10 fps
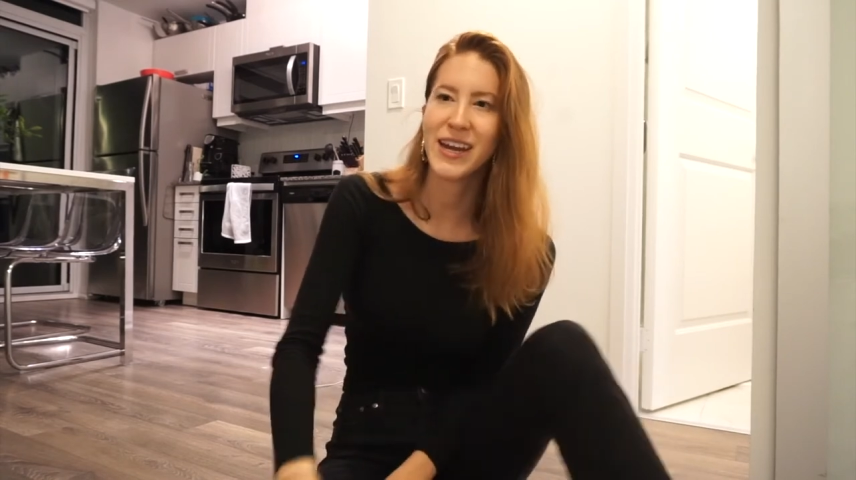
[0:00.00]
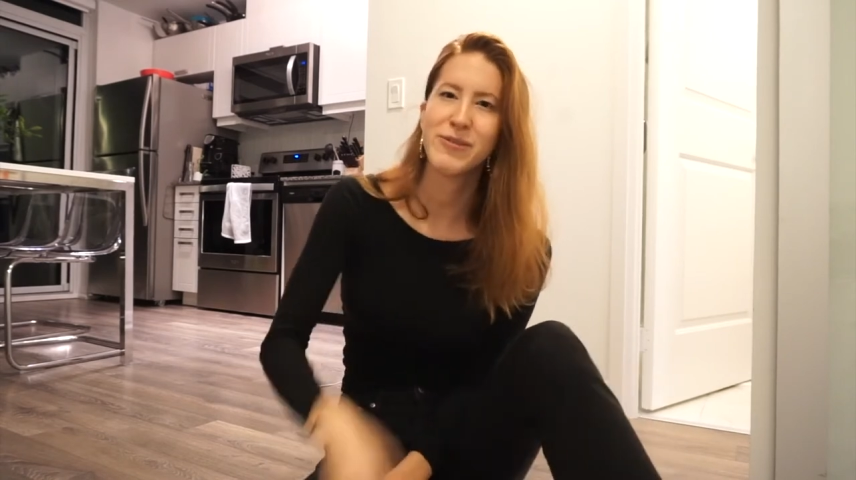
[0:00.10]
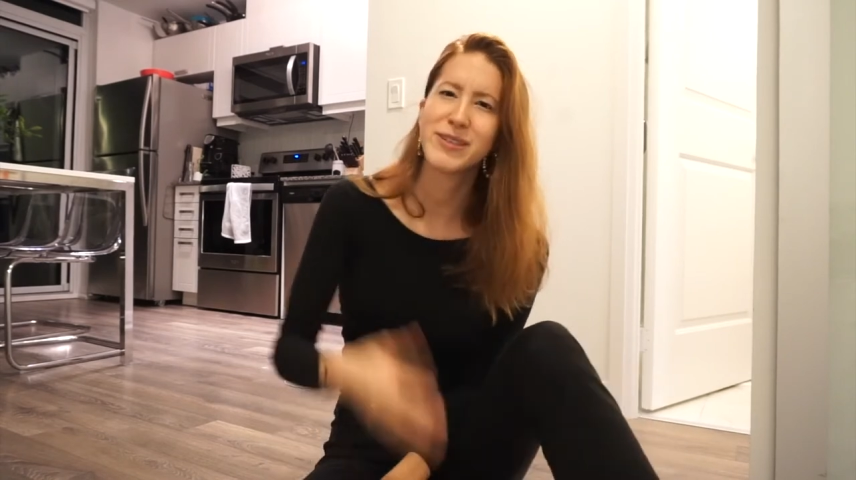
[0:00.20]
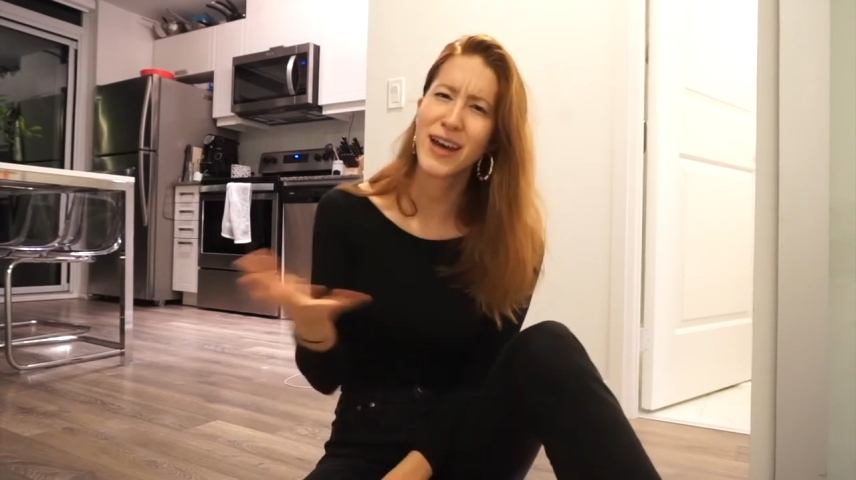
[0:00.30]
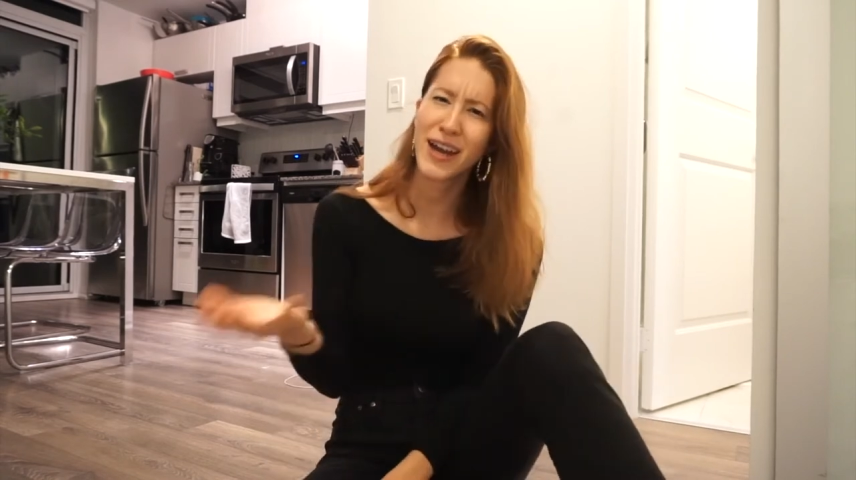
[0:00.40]
and it
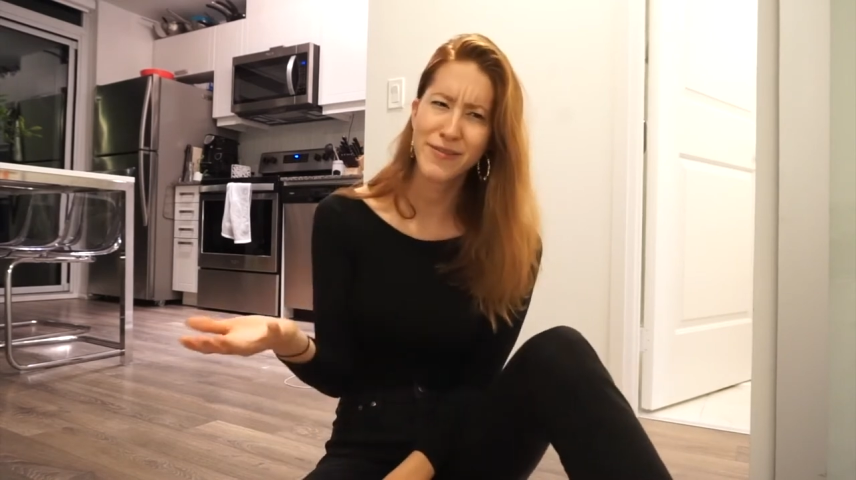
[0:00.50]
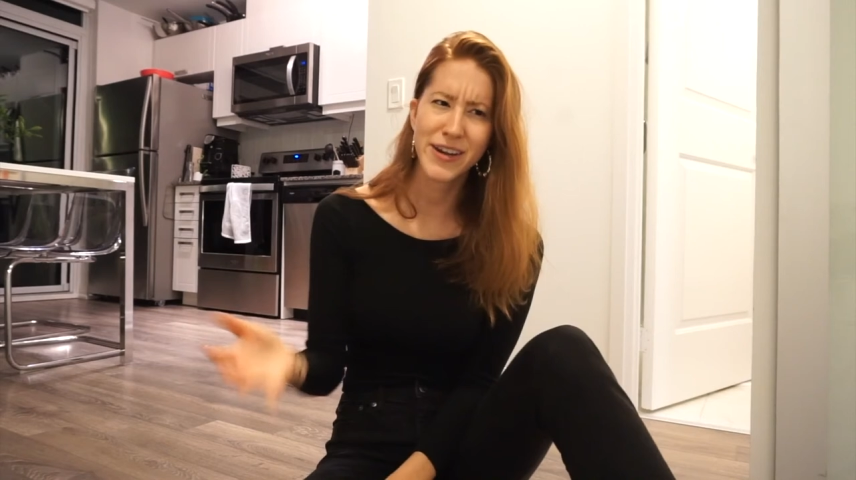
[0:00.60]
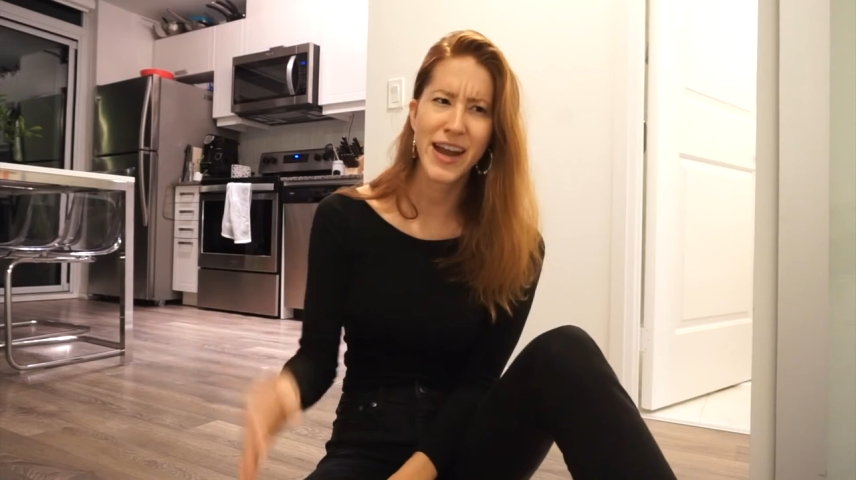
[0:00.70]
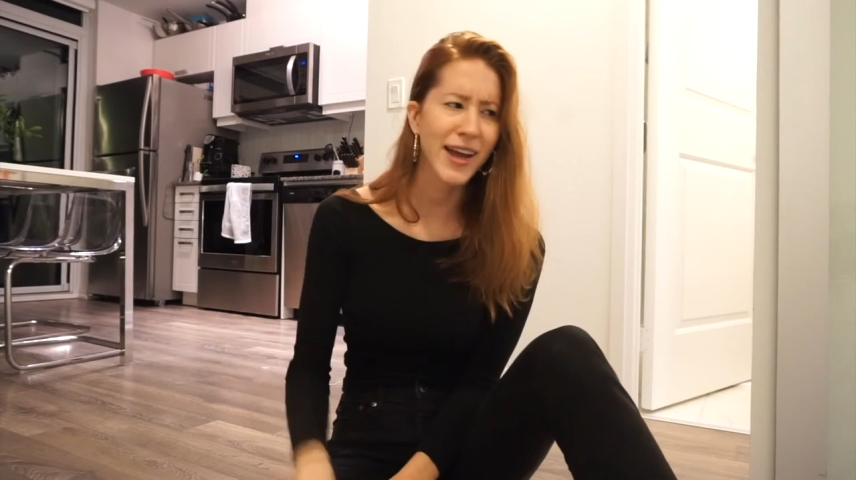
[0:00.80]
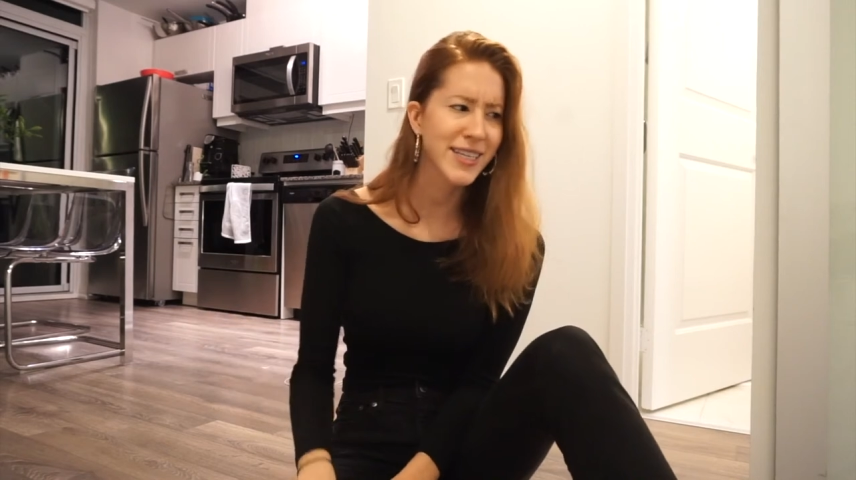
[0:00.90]
was kind of
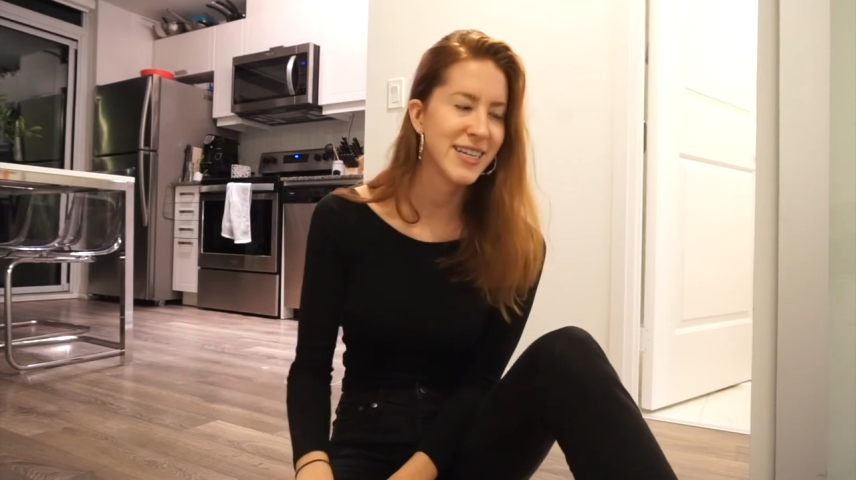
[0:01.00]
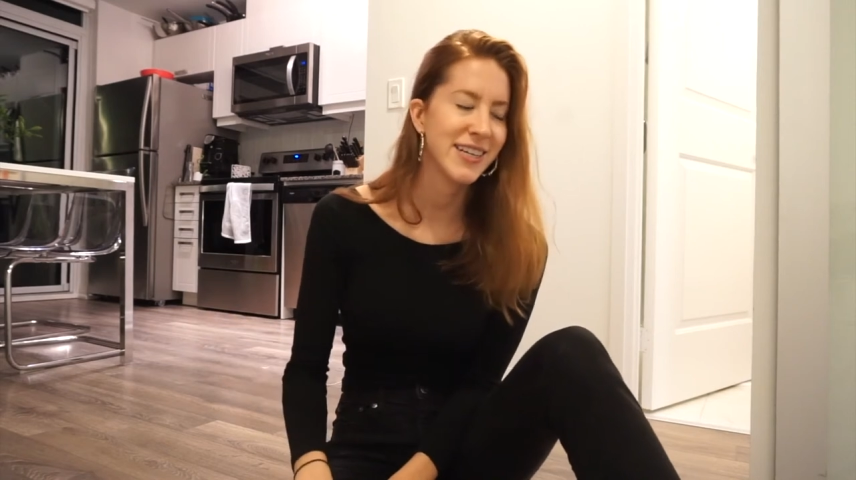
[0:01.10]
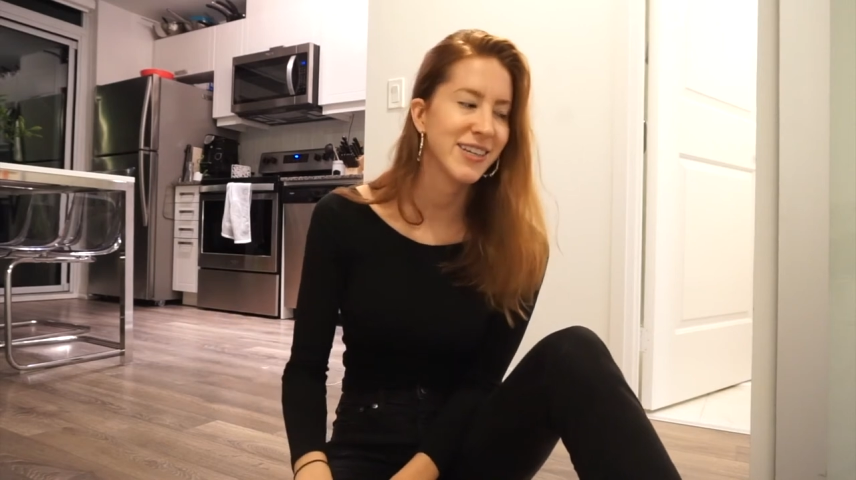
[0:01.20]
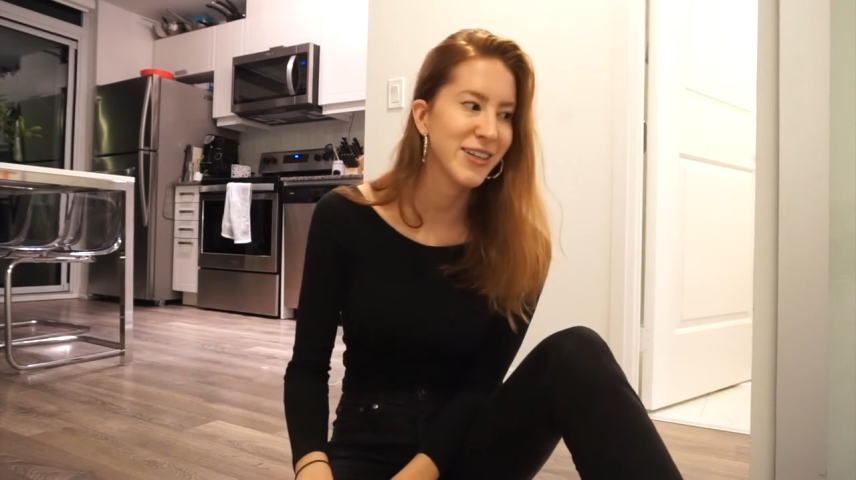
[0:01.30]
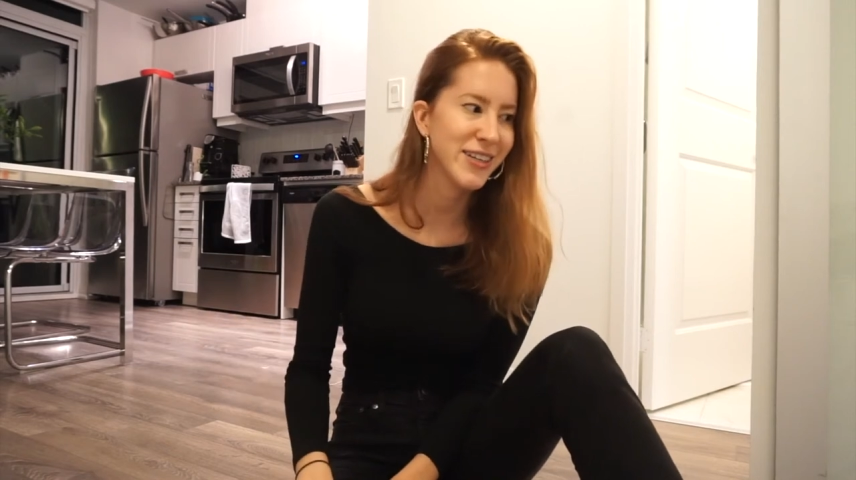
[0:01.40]
an
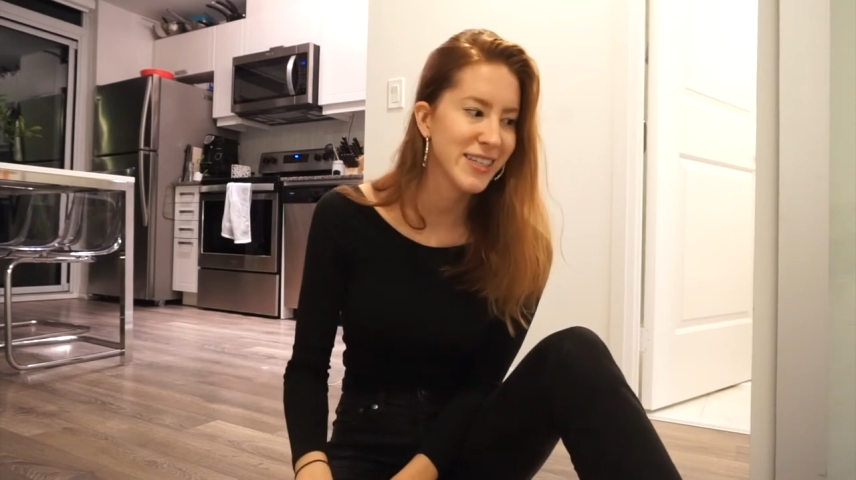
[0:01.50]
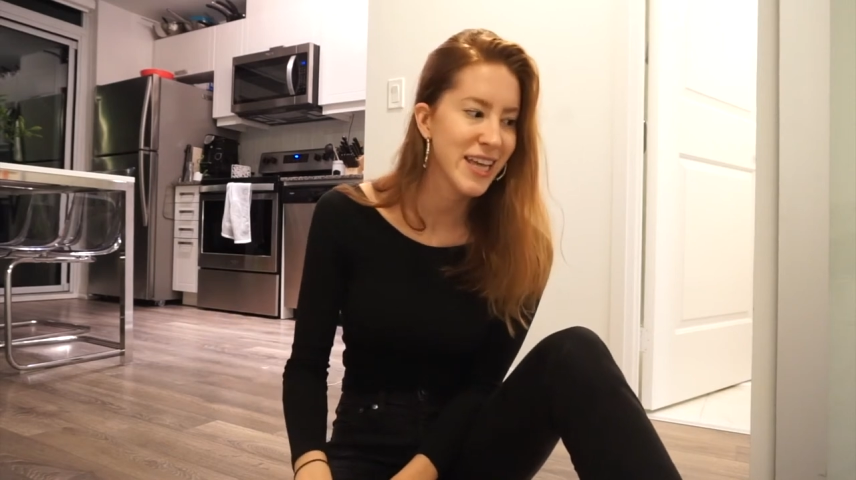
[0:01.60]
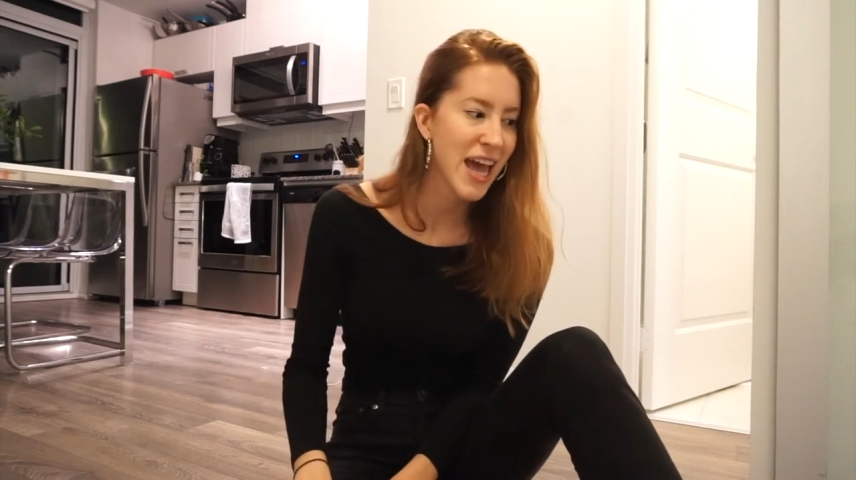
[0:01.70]
accident because